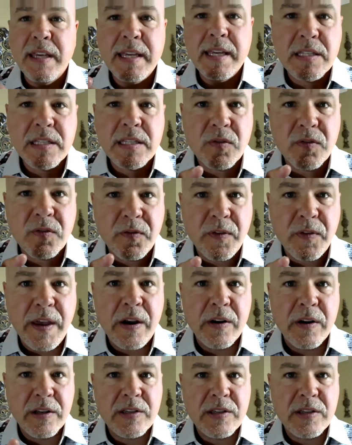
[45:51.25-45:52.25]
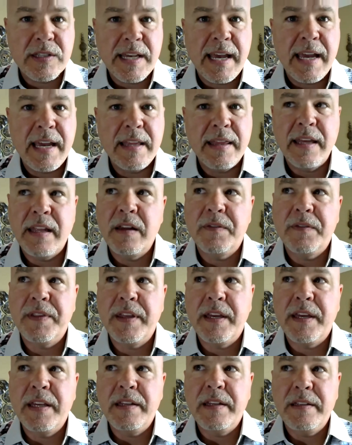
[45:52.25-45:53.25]
think it's fair to say that if
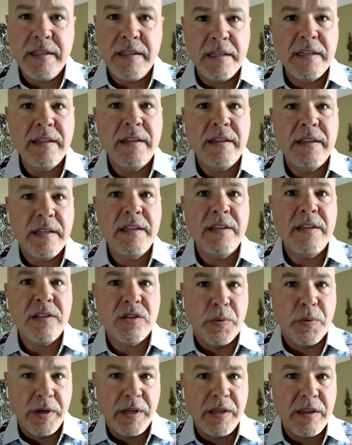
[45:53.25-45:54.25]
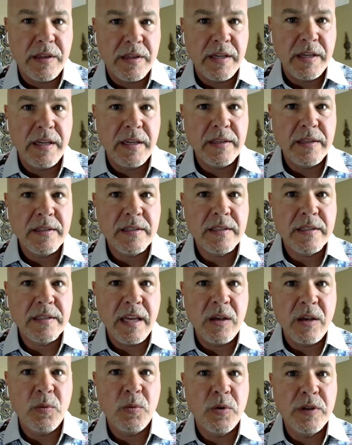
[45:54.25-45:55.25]
they did these three things,
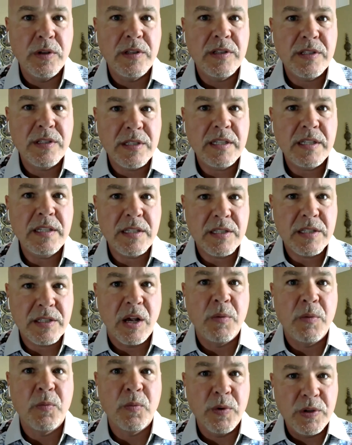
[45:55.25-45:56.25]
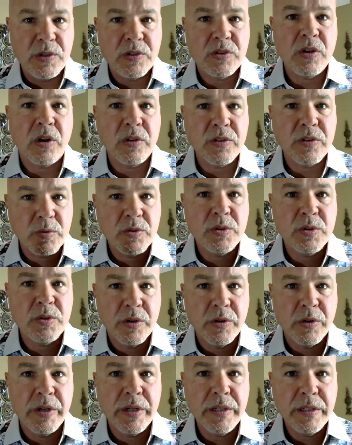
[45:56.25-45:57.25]
they would see some results. Would
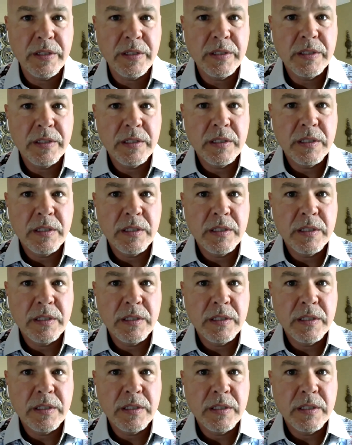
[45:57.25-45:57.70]
you agree?